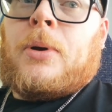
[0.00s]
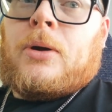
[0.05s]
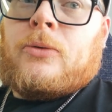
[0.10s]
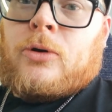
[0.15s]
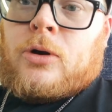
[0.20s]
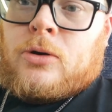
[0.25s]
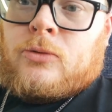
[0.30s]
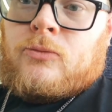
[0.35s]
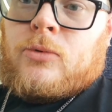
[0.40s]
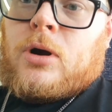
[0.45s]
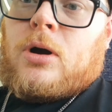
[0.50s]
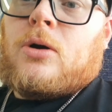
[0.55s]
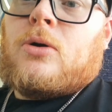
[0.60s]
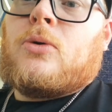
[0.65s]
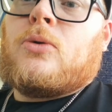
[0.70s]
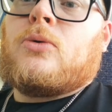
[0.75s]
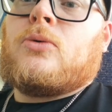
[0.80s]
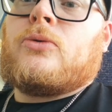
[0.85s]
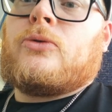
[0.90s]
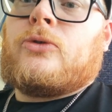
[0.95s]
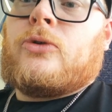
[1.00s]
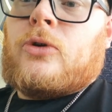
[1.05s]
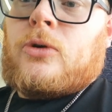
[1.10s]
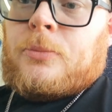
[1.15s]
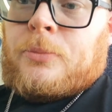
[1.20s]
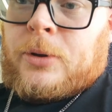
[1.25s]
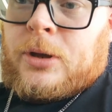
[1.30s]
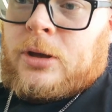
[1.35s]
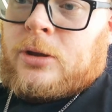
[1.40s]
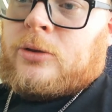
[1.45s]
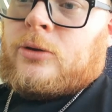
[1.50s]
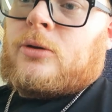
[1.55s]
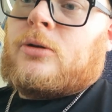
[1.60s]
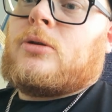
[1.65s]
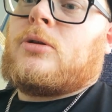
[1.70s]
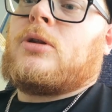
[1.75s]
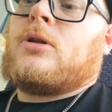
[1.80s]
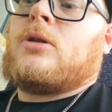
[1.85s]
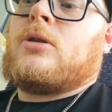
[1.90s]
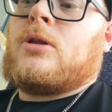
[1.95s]
Pet Rock and Roll, Sir Peter,
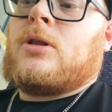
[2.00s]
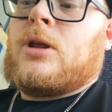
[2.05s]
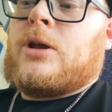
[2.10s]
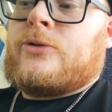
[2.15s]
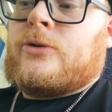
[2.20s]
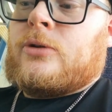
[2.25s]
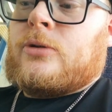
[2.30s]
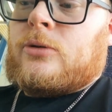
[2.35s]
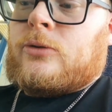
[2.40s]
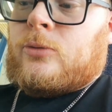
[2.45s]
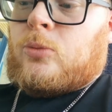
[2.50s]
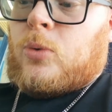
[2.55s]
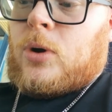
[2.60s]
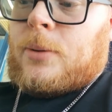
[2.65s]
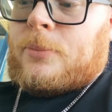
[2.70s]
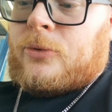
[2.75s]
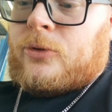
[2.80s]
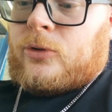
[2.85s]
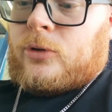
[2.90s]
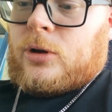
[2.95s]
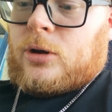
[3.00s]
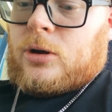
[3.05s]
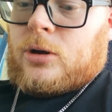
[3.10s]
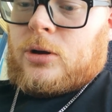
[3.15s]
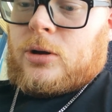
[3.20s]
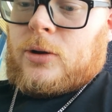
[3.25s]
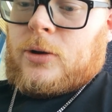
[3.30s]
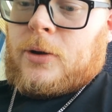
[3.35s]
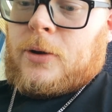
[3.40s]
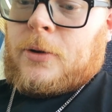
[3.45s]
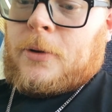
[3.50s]
Legend Webster,